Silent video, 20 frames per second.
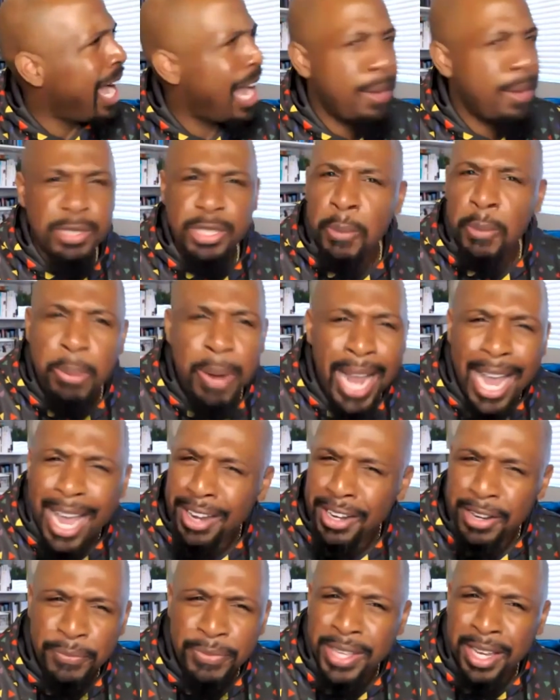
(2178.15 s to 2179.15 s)
So
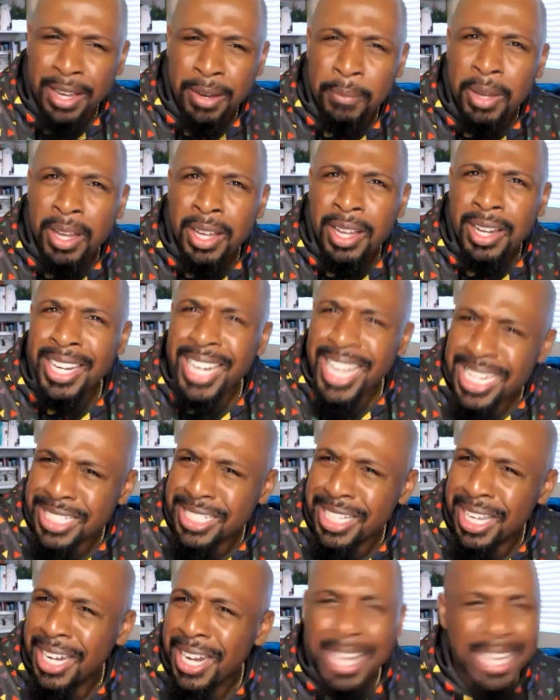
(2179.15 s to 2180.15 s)
proud of them.
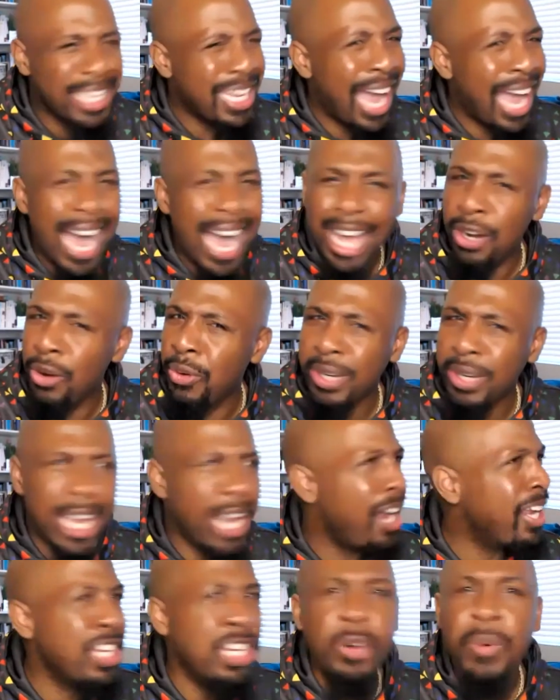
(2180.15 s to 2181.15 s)
Listen, I don't
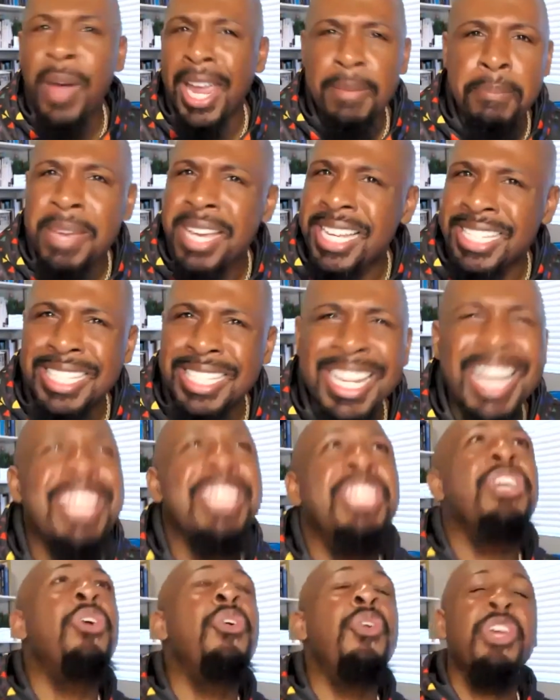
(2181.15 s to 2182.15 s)
care. You ain't missed.
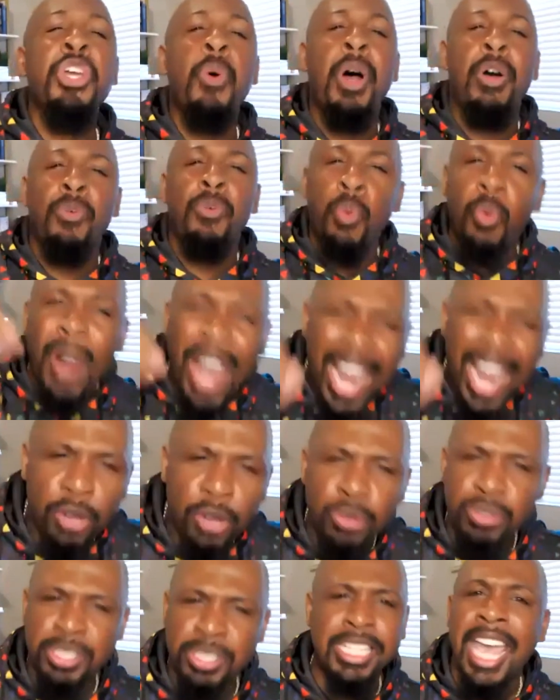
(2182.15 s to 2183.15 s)
You are right
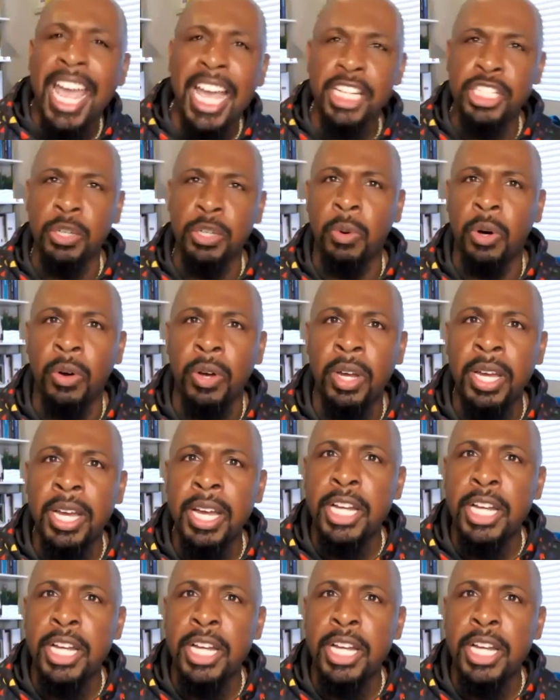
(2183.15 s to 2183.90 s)
on schedule.